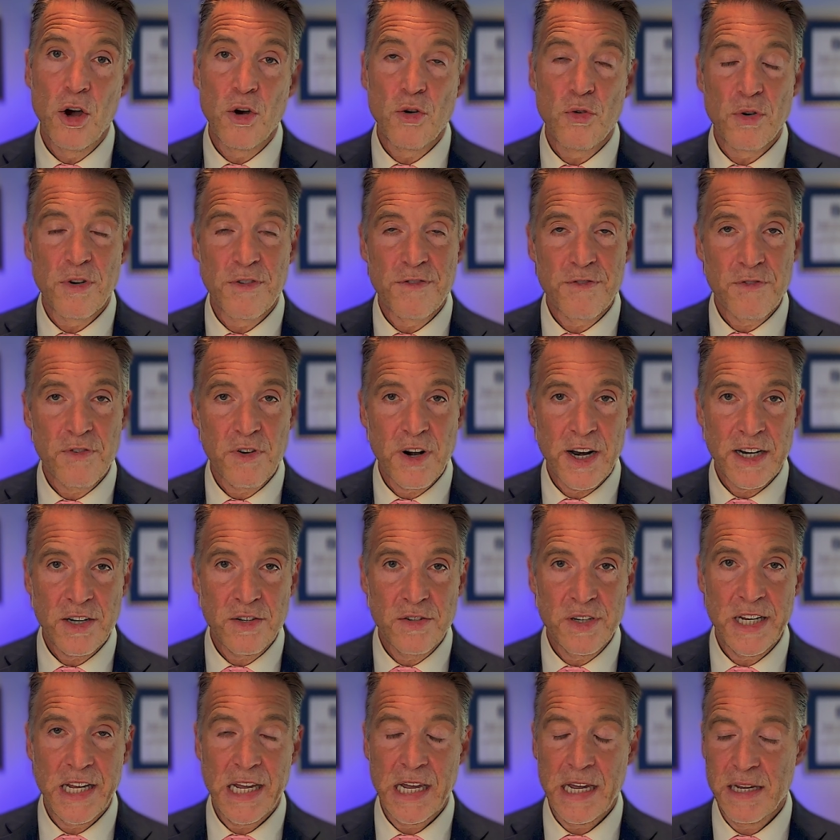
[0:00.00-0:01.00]

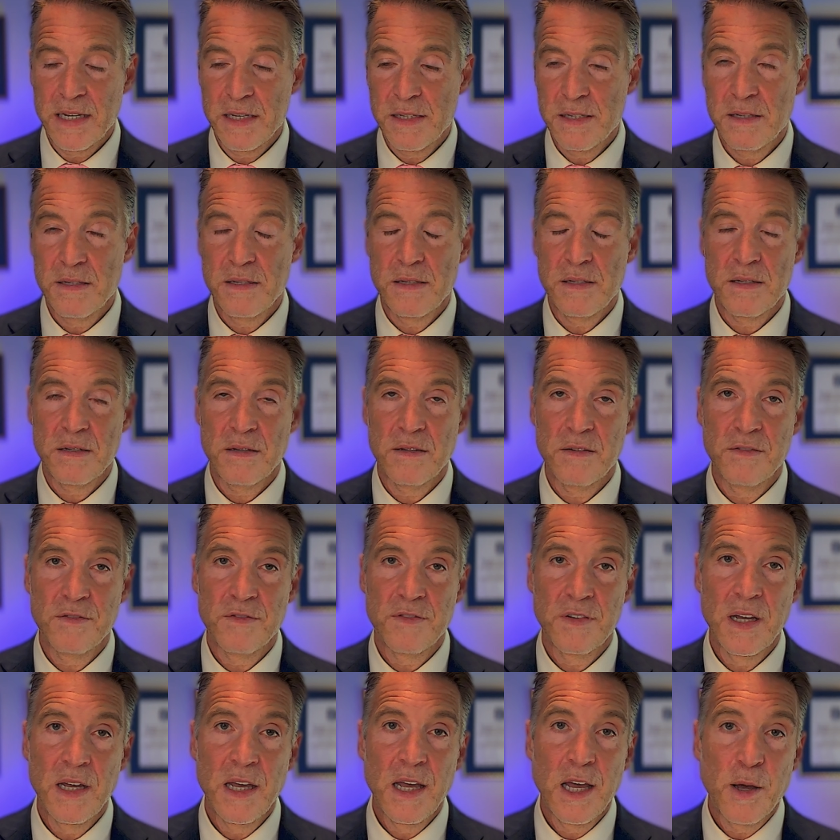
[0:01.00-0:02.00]
refractory cases of
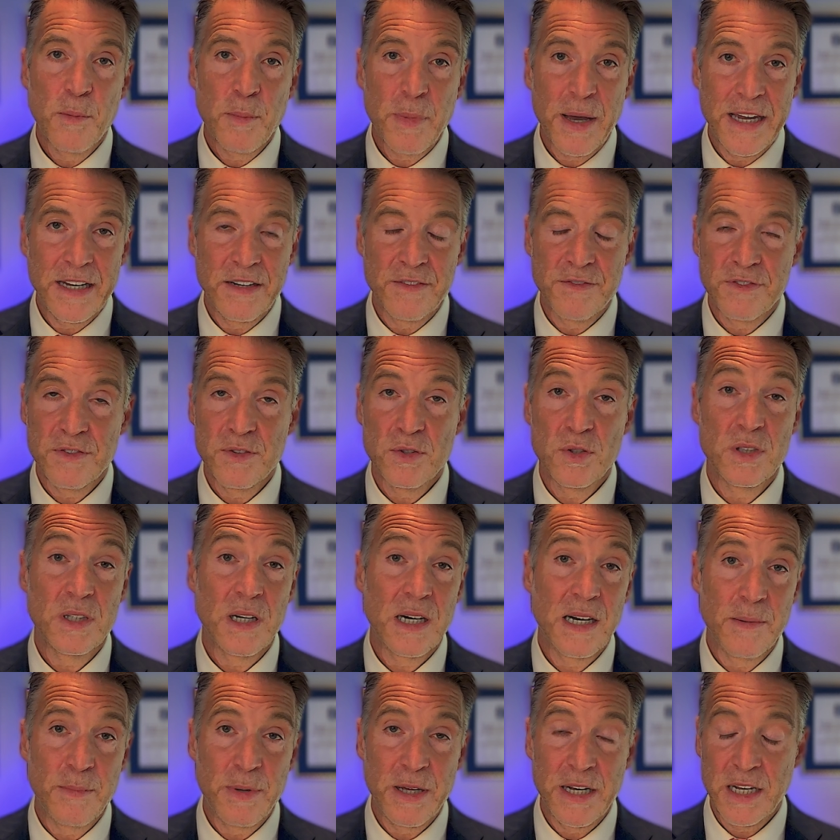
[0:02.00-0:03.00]
painful
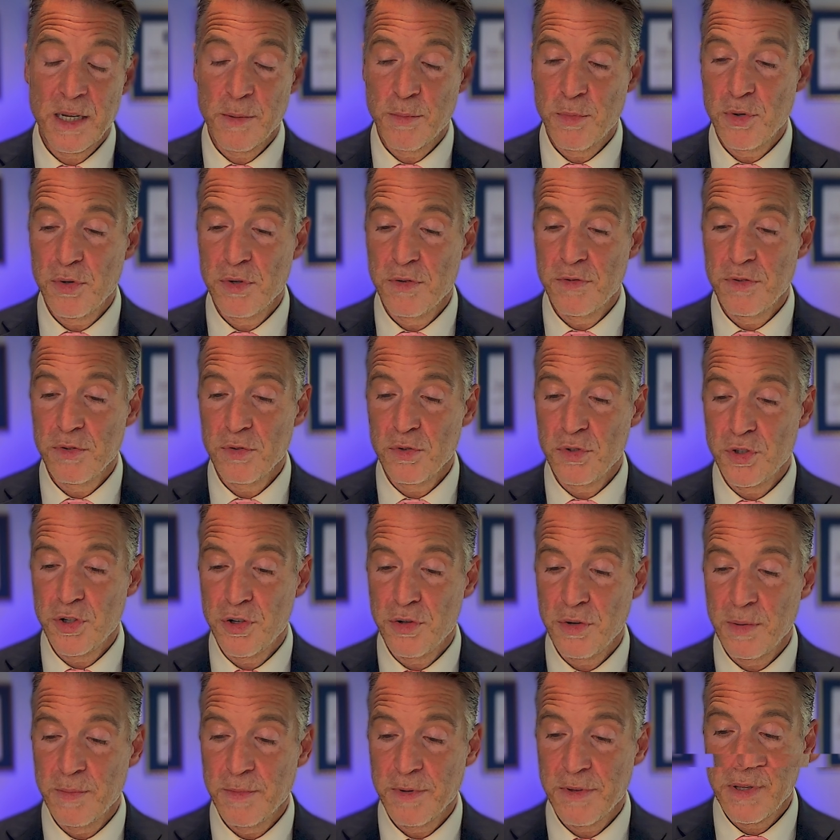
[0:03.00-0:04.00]
diabetic peripheral
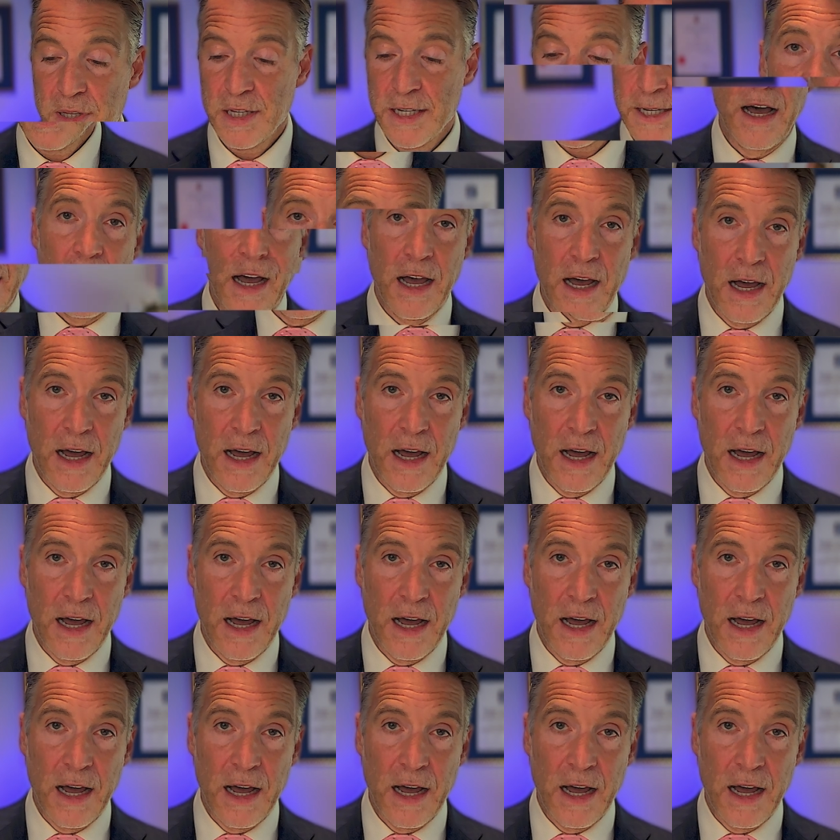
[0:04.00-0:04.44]
neuropathy.